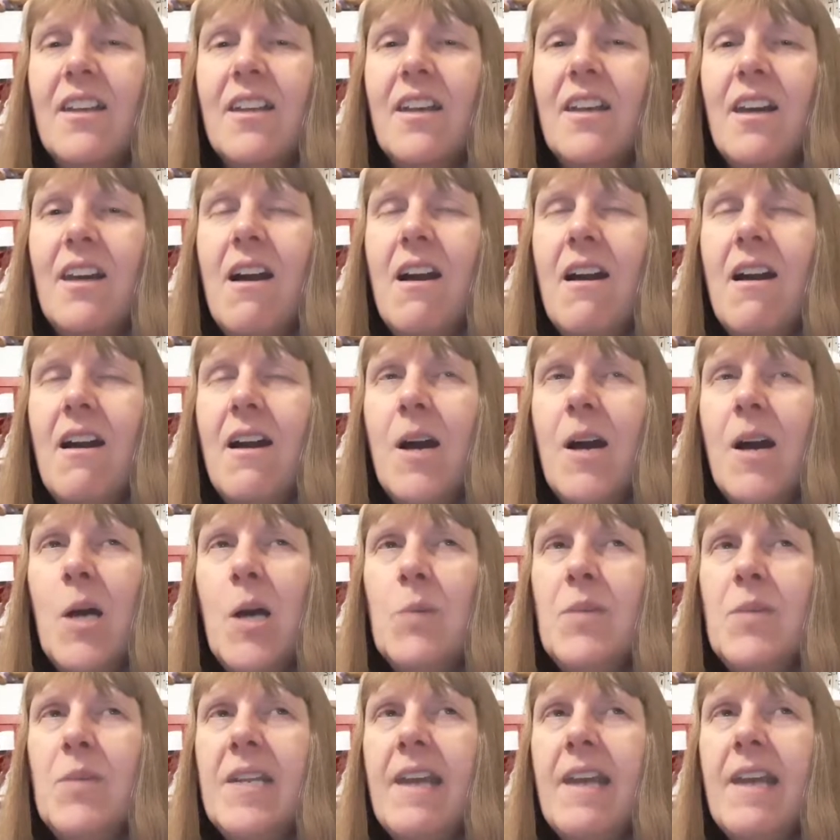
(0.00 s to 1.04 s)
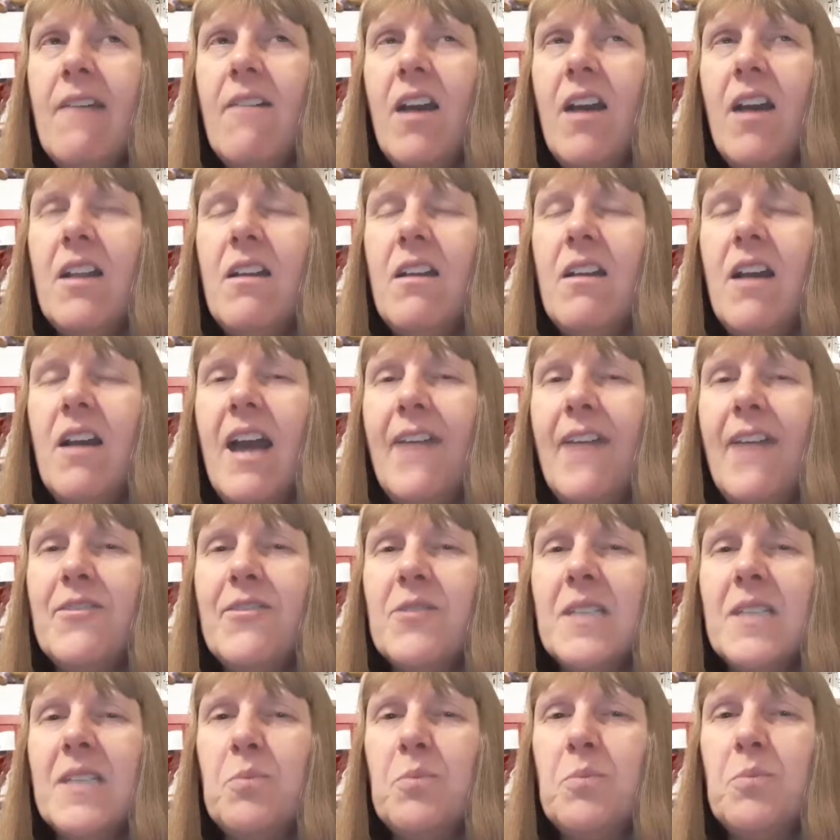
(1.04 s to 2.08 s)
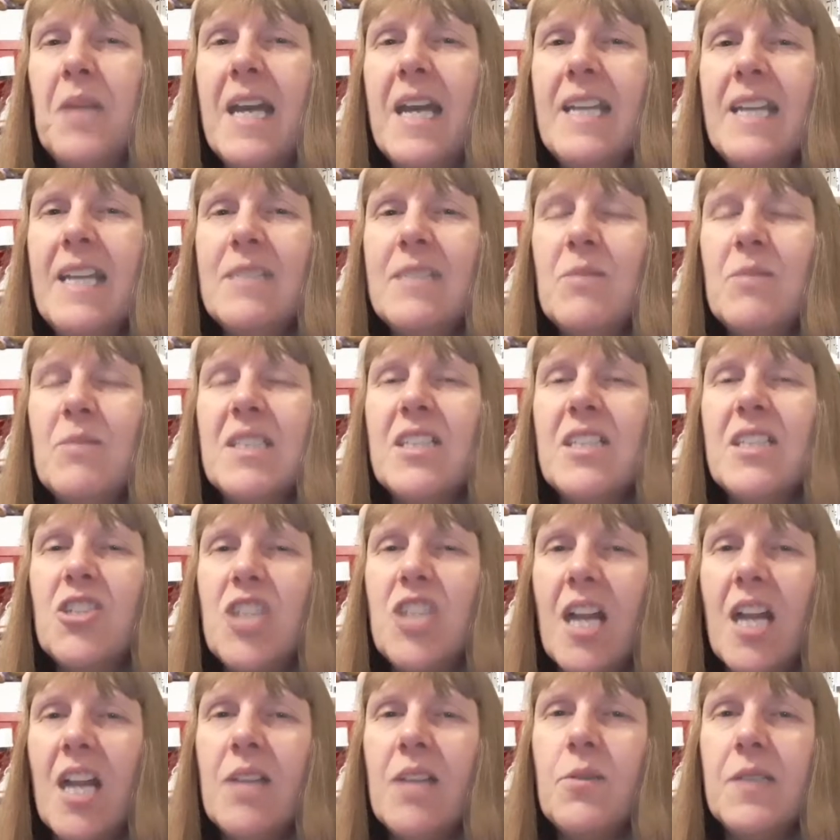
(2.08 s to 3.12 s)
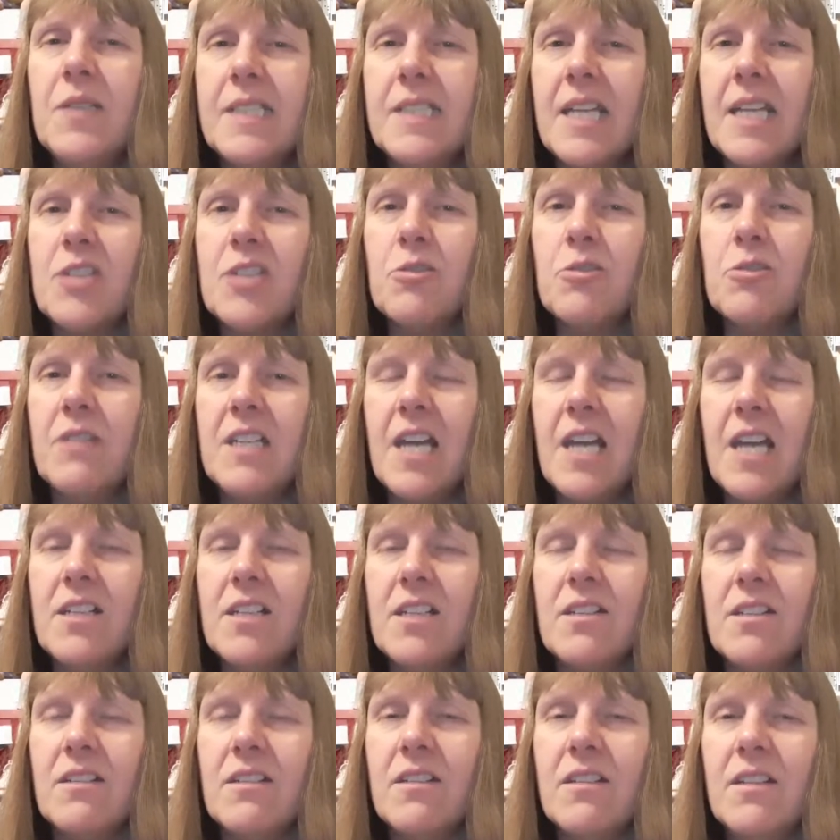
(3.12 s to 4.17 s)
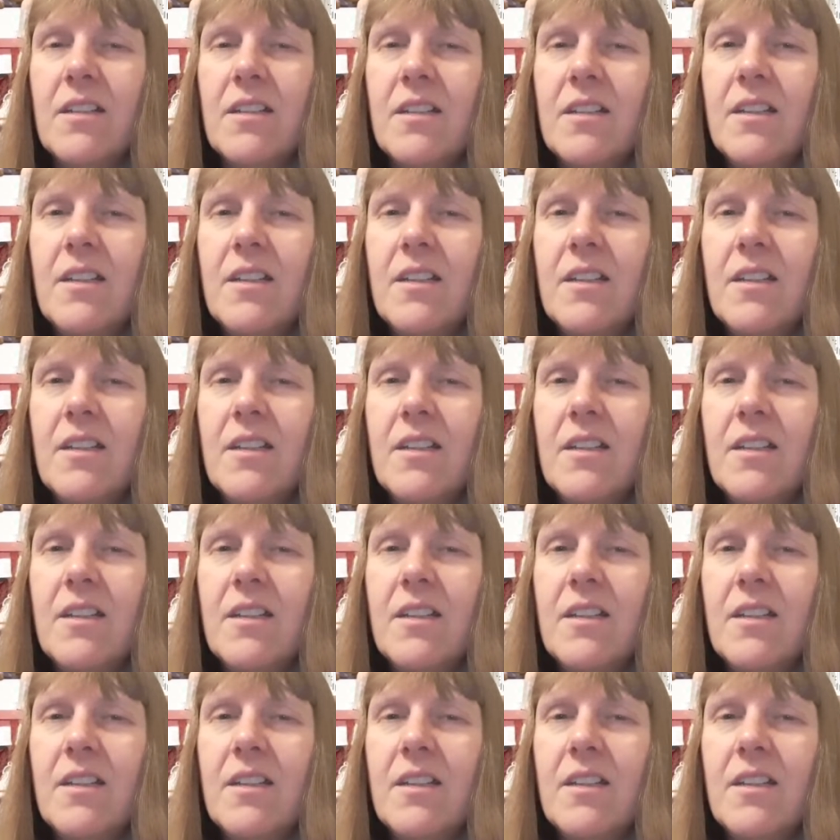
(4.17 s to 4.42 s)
You know, and I have to explain to them it's a genuine sexual orientation.